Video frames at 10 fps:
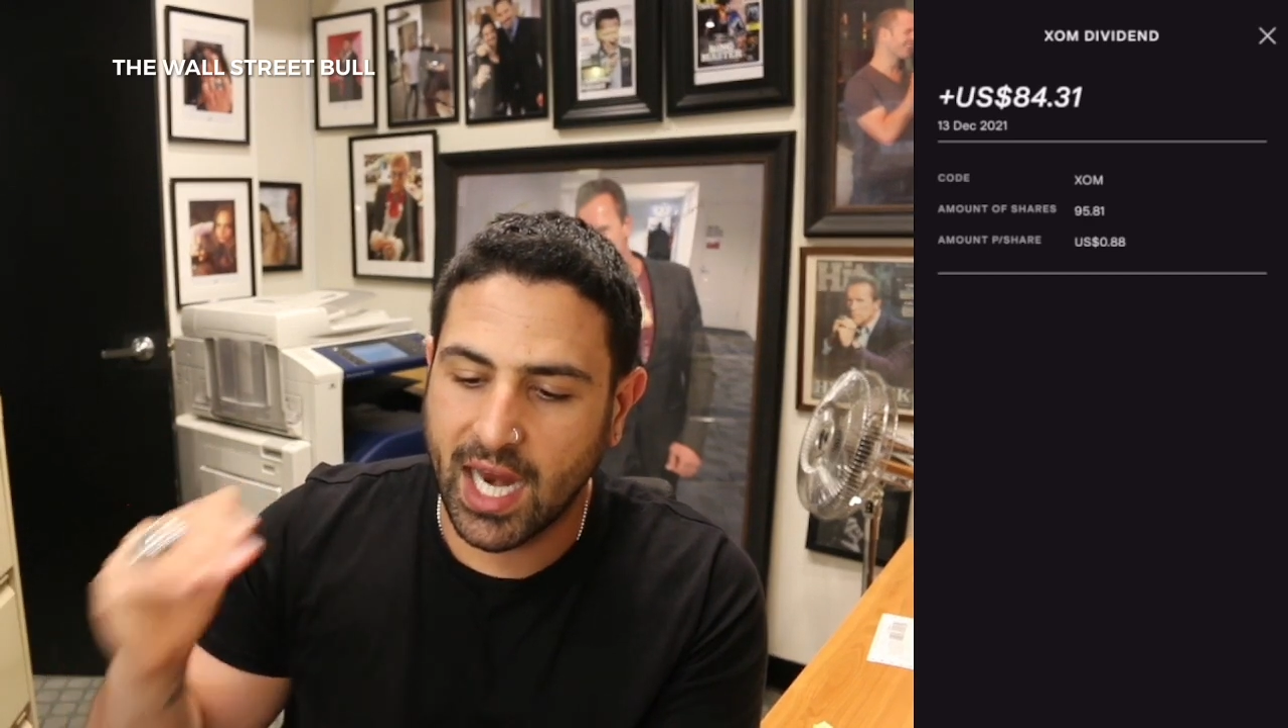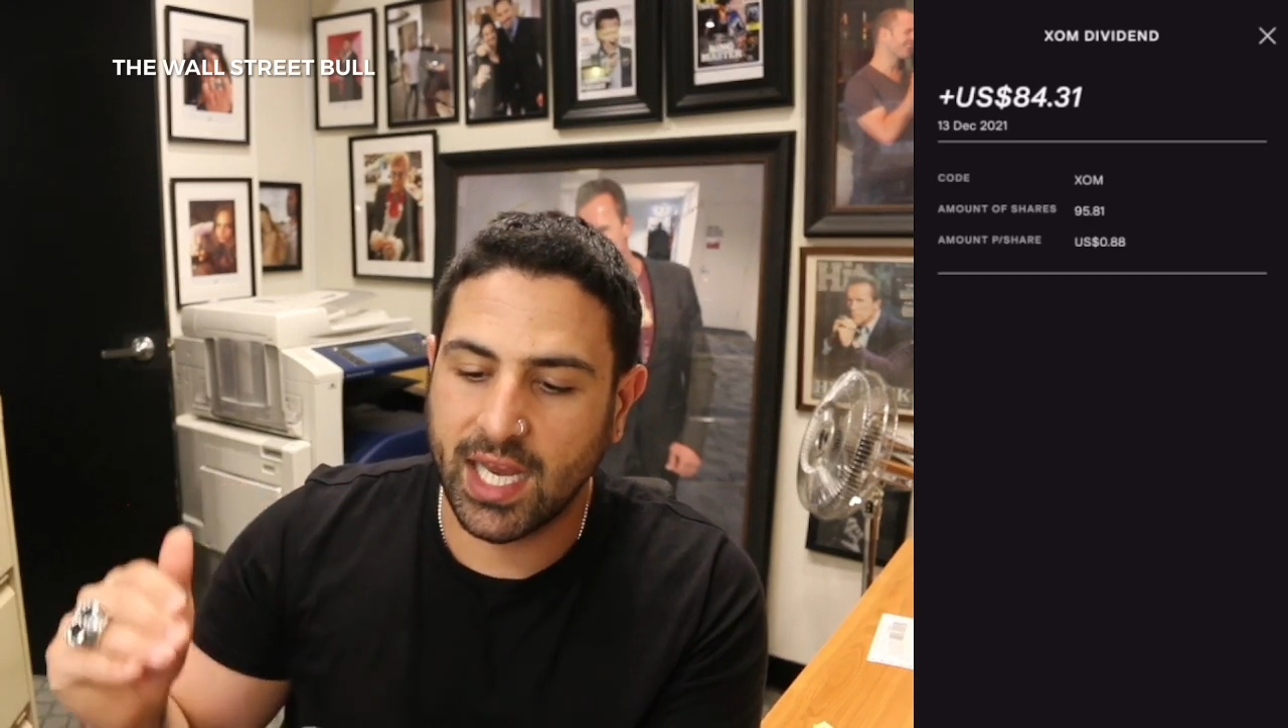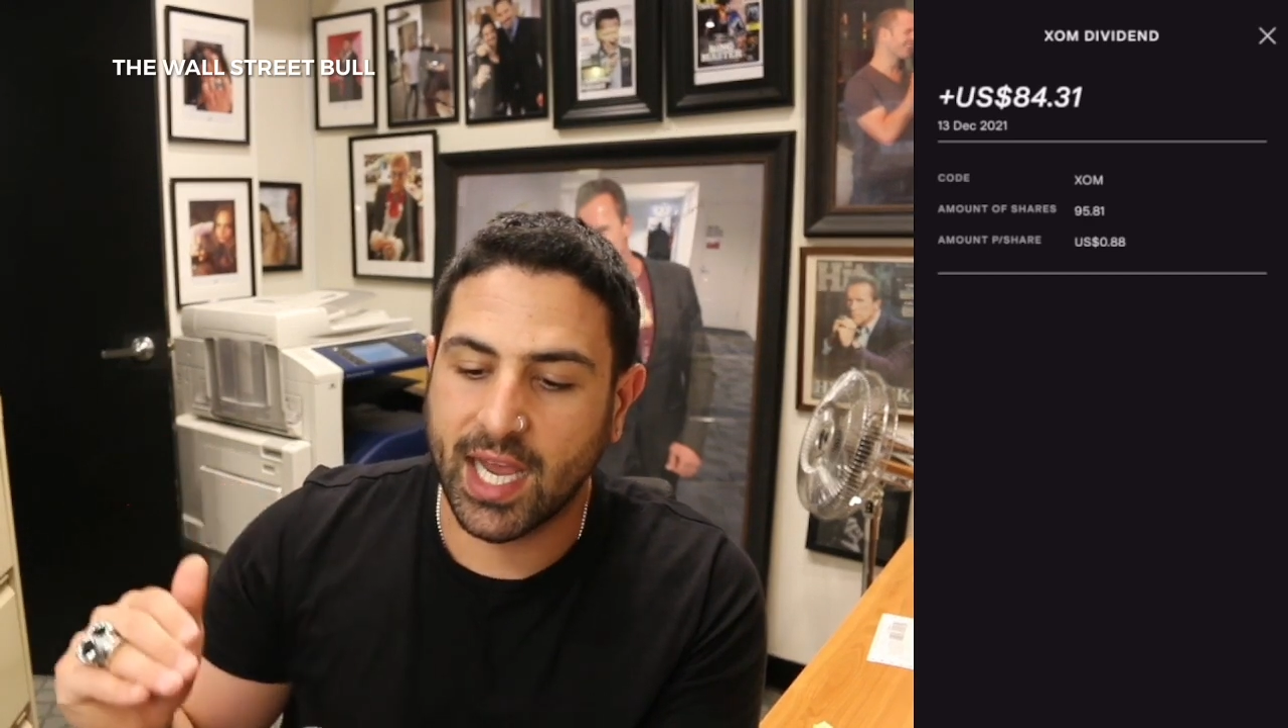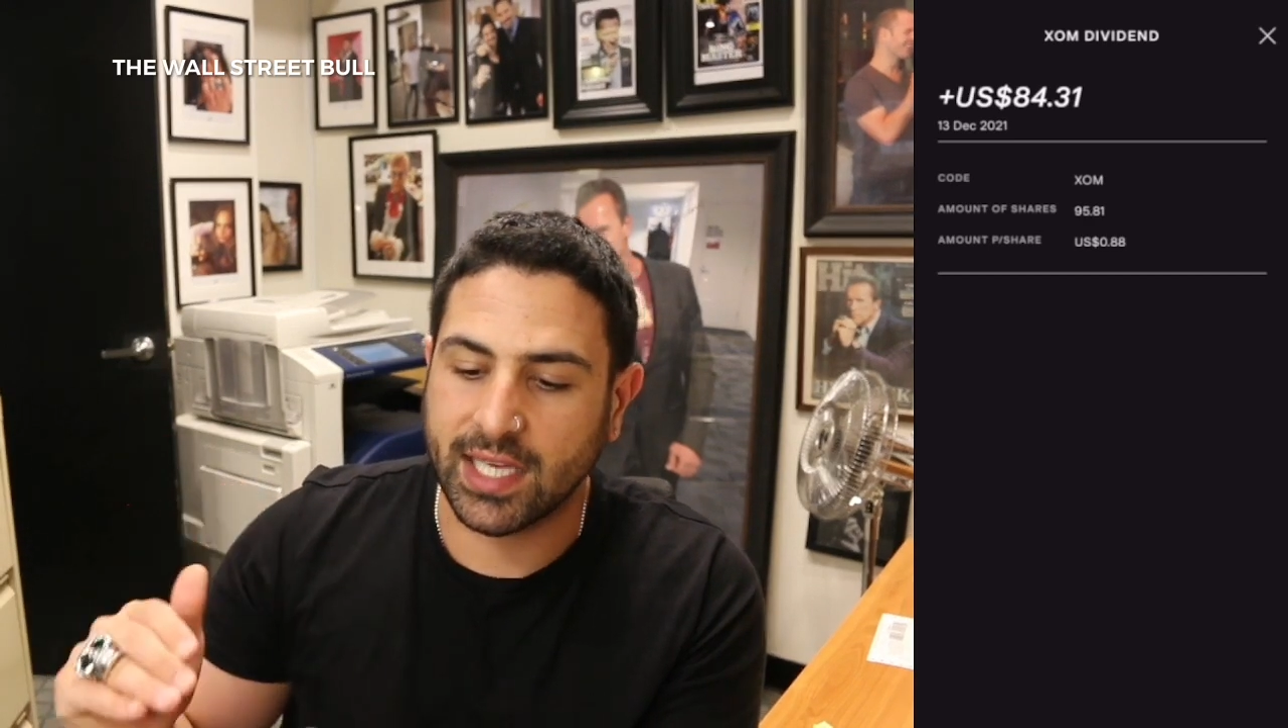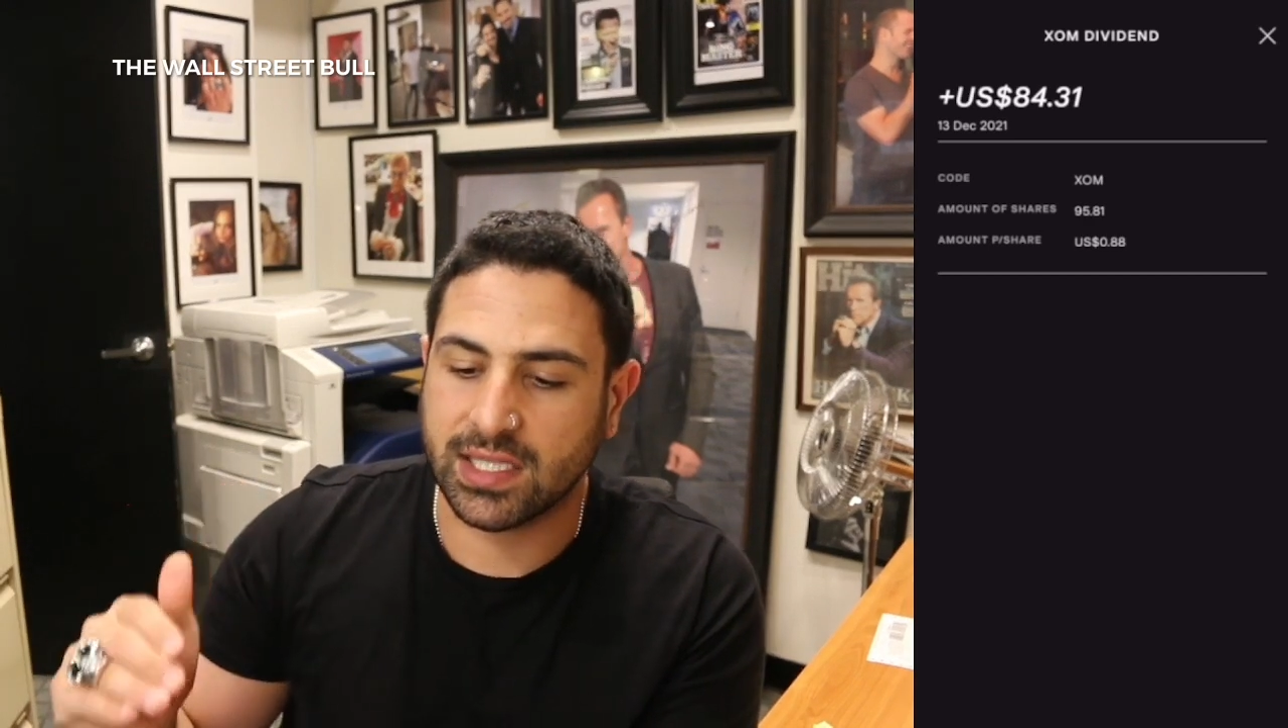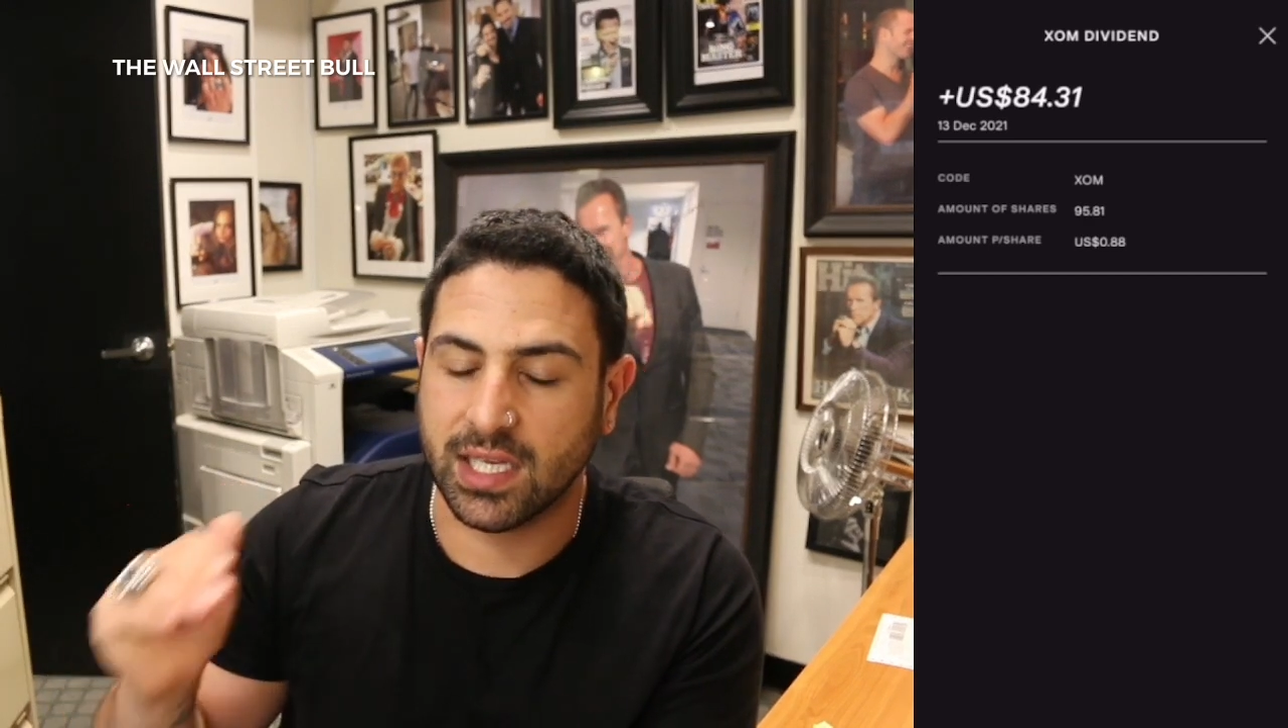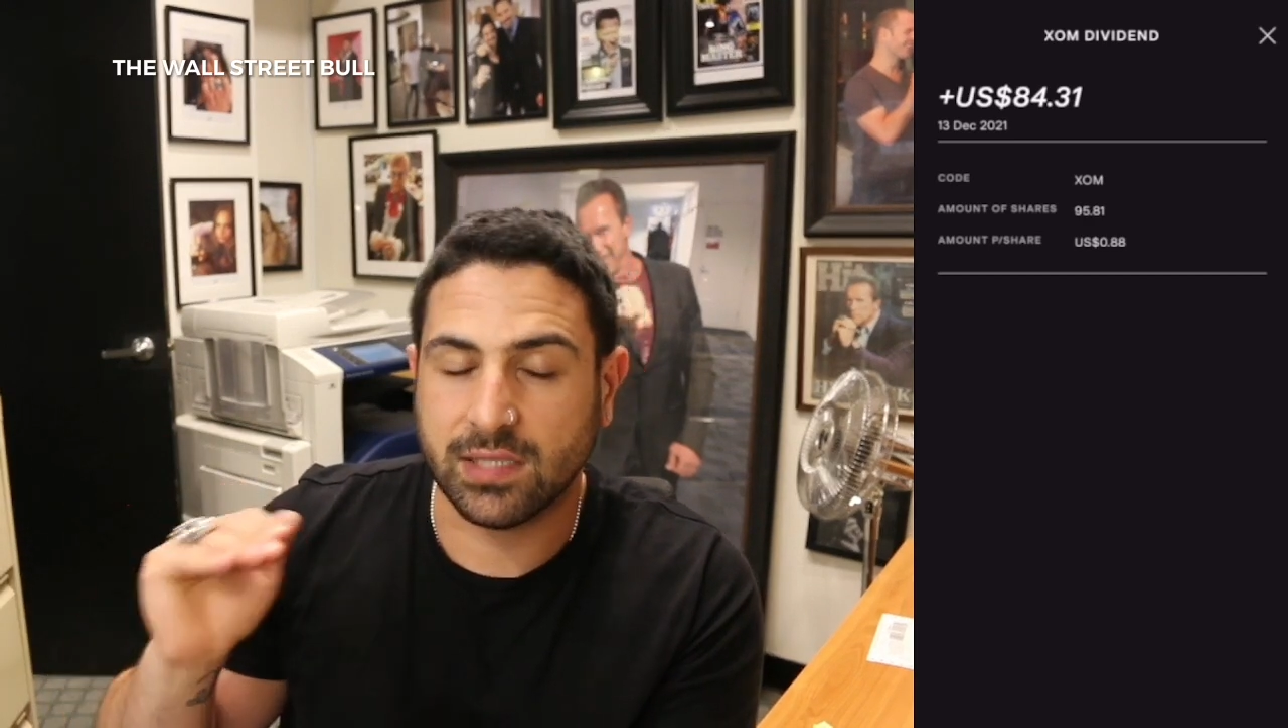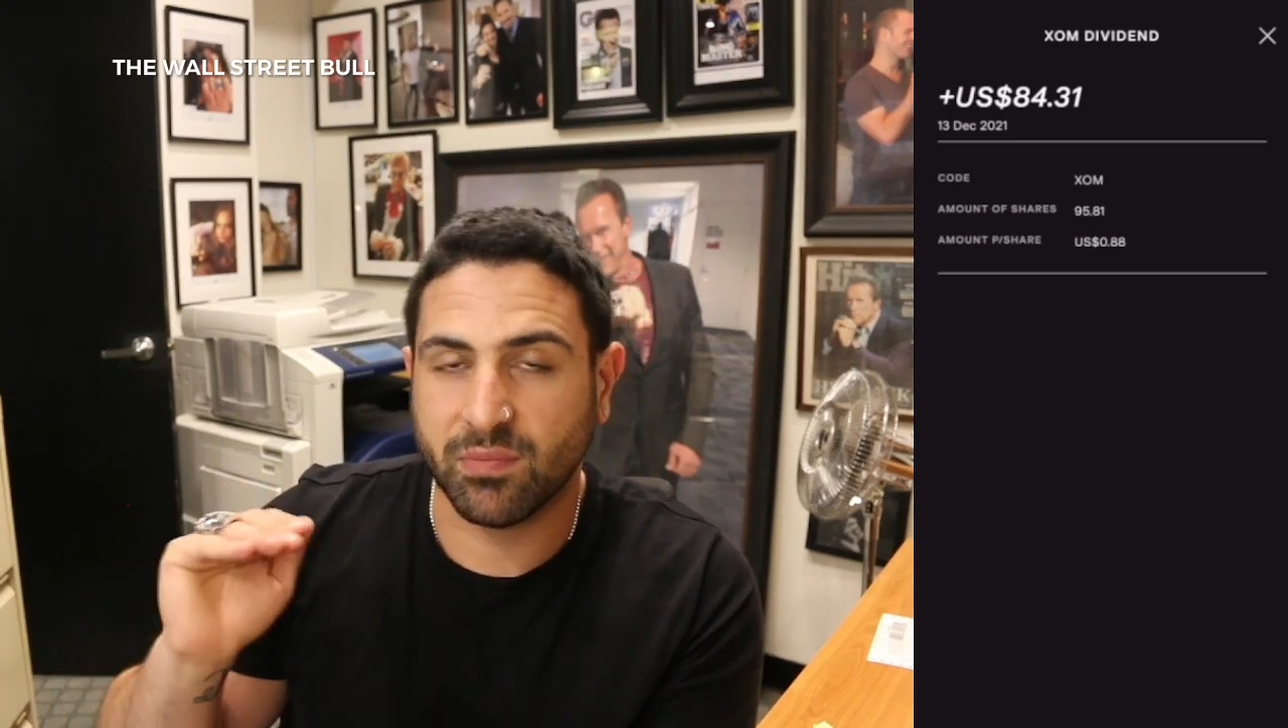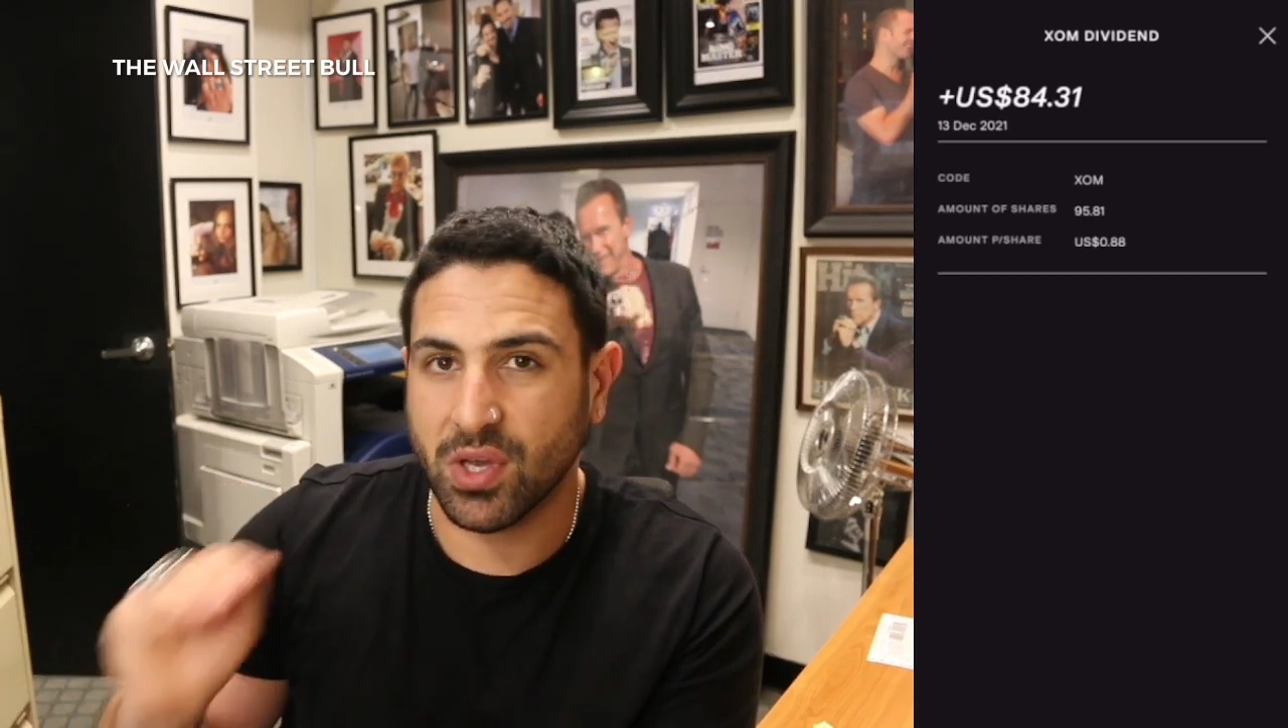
88 cents